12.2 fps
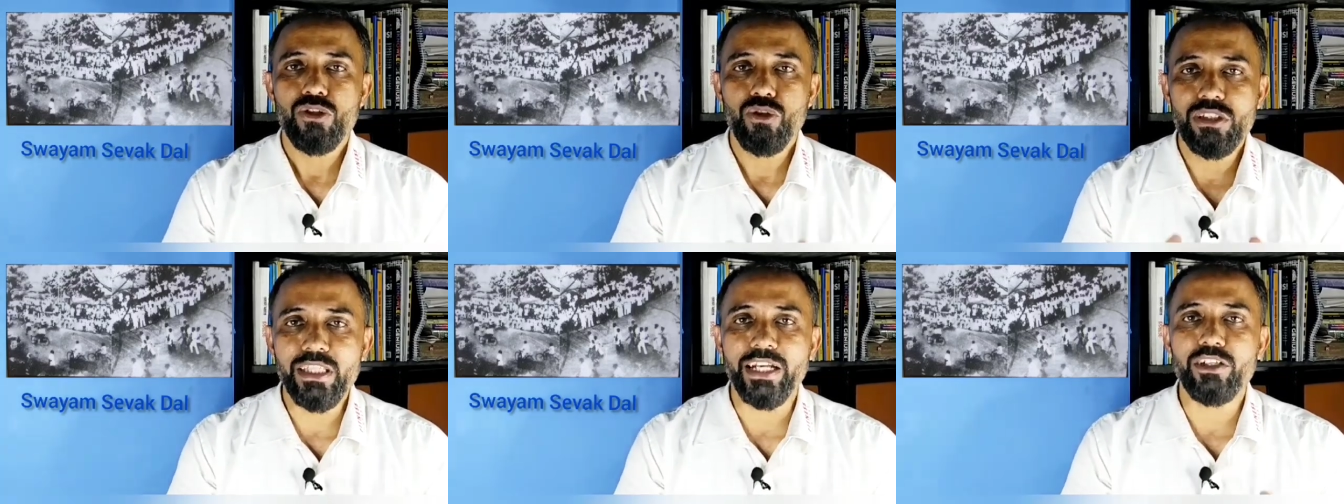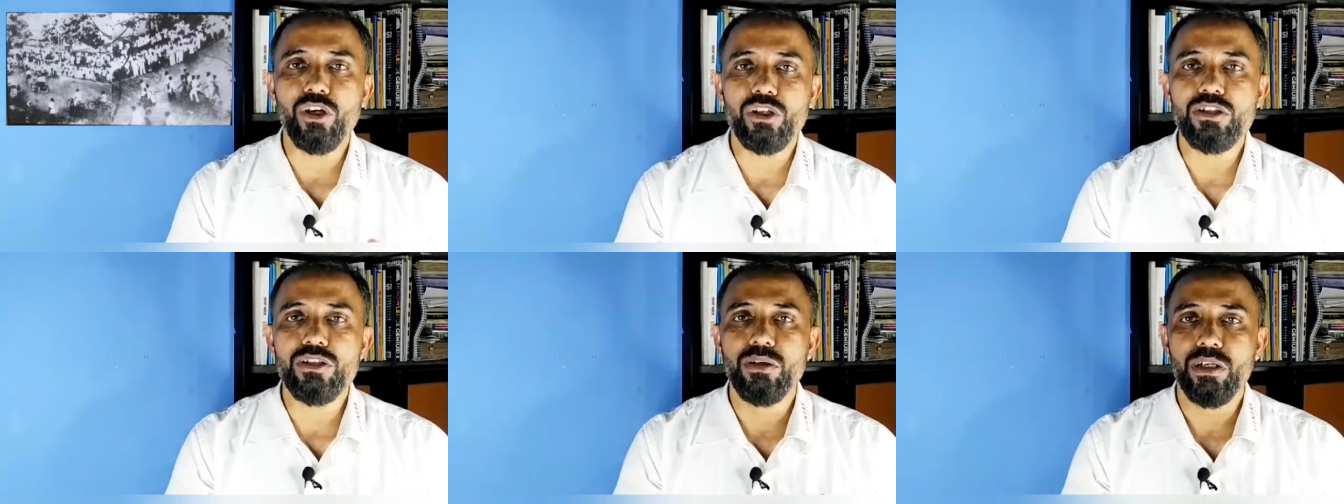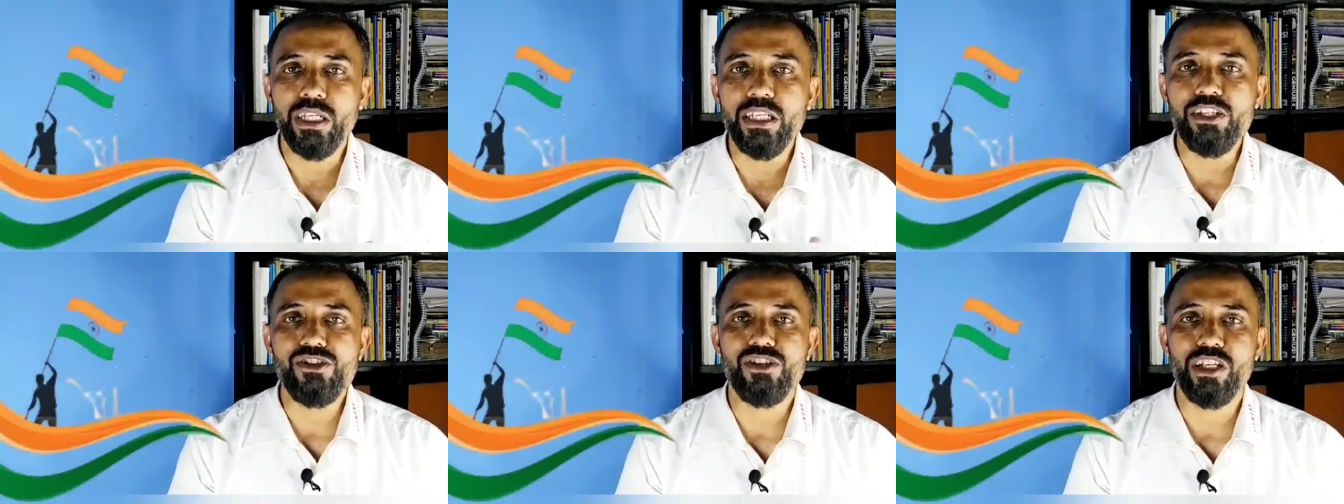So that was
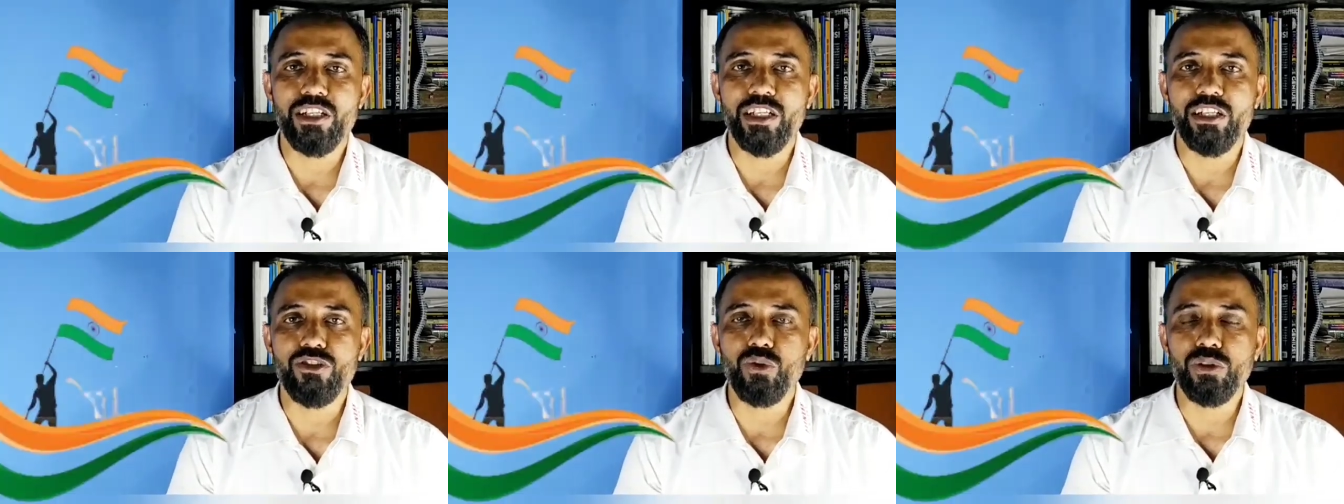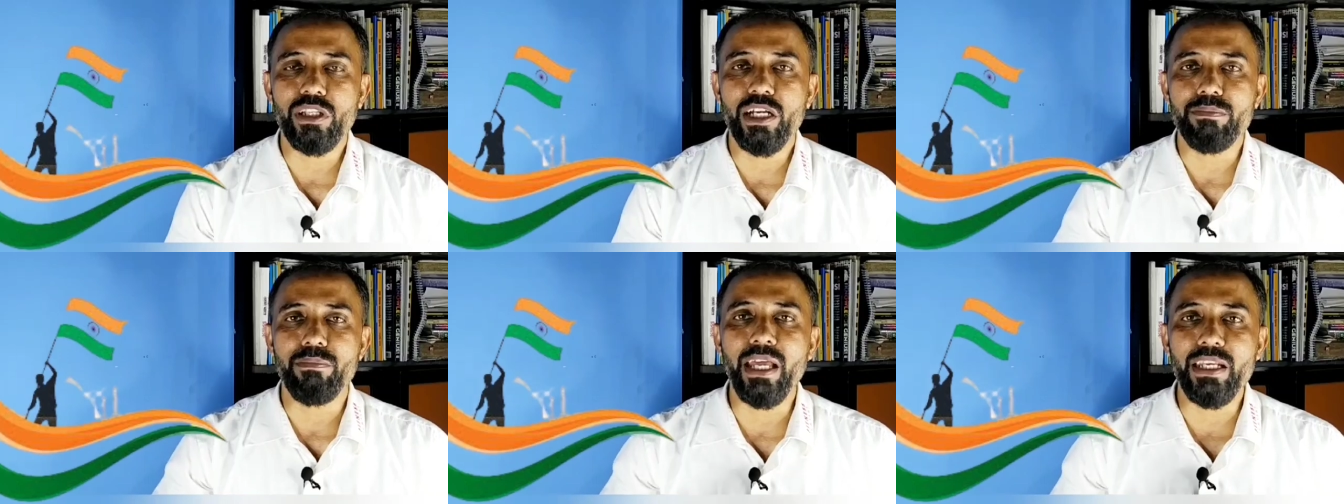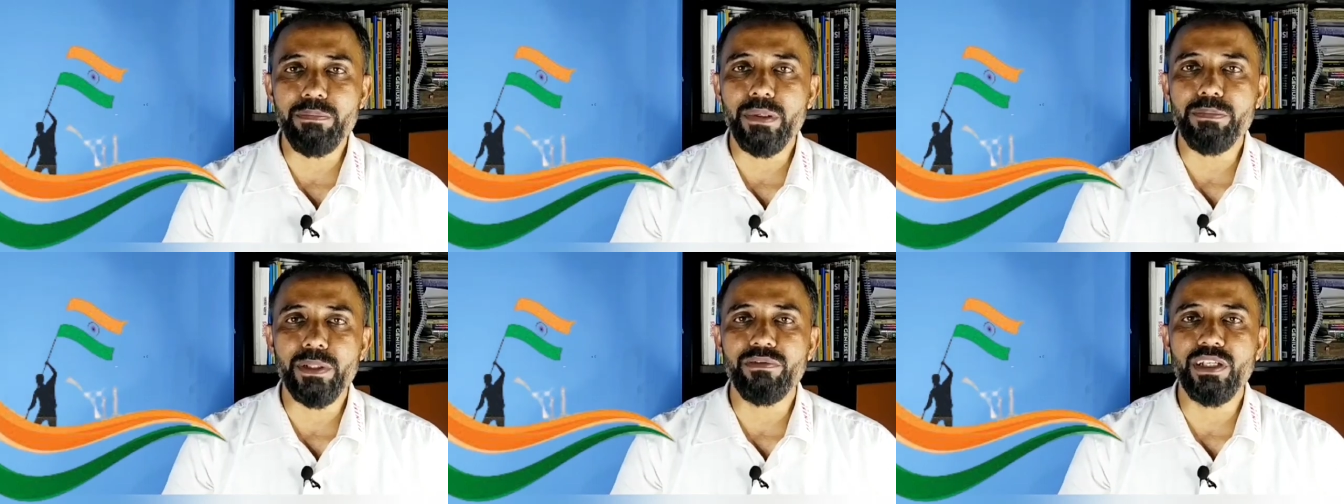initiated so that many
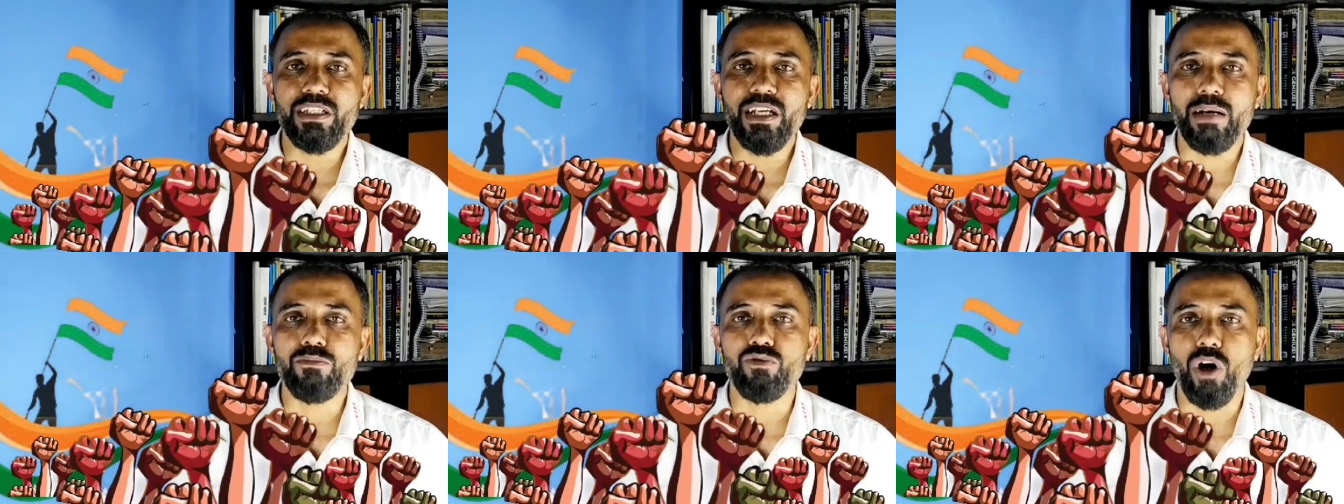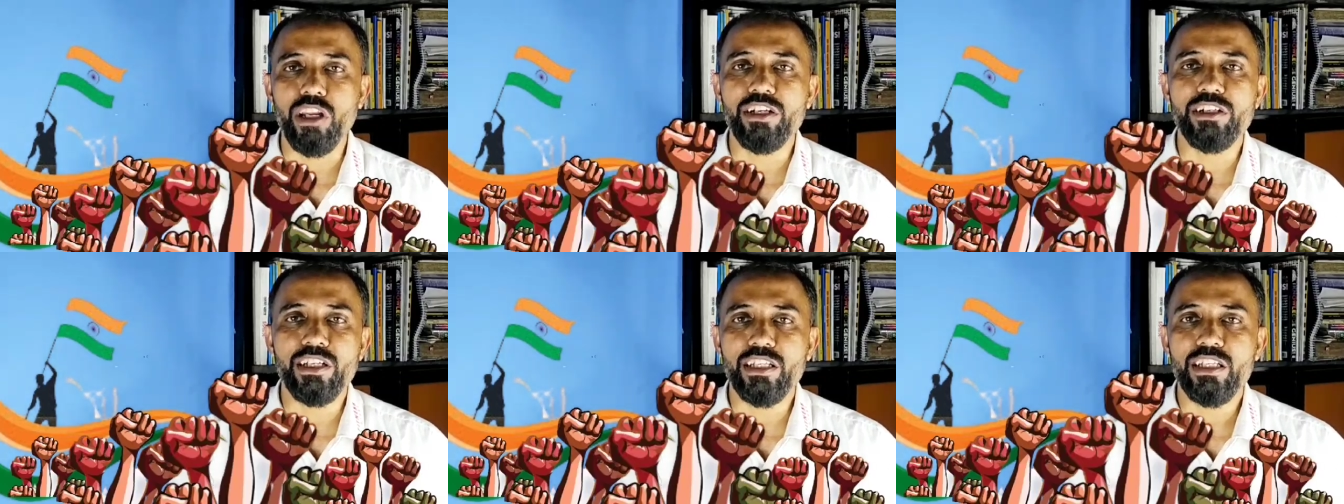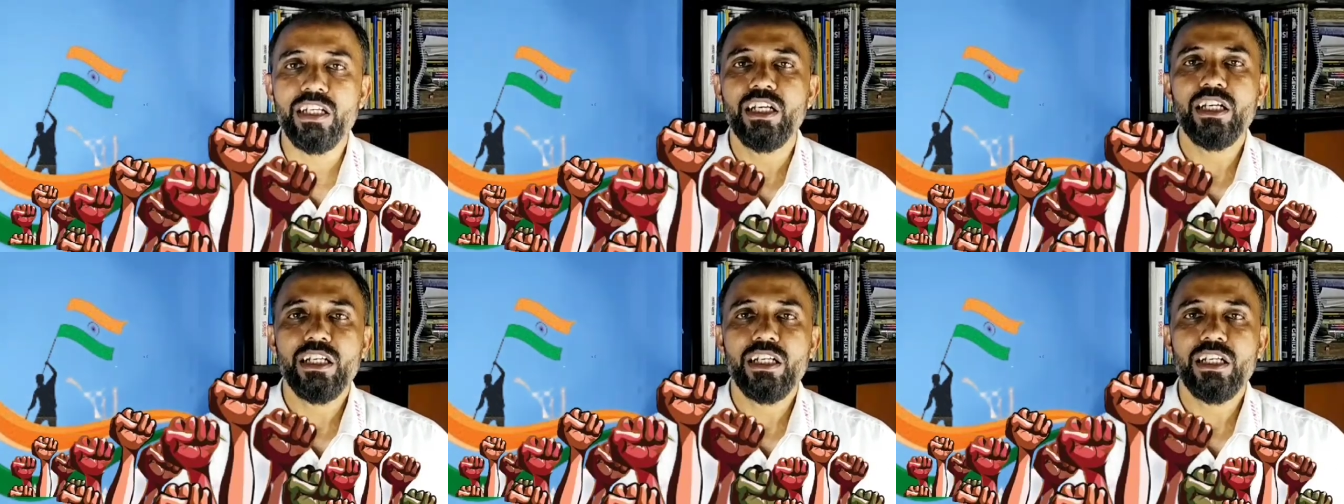people will come voluntary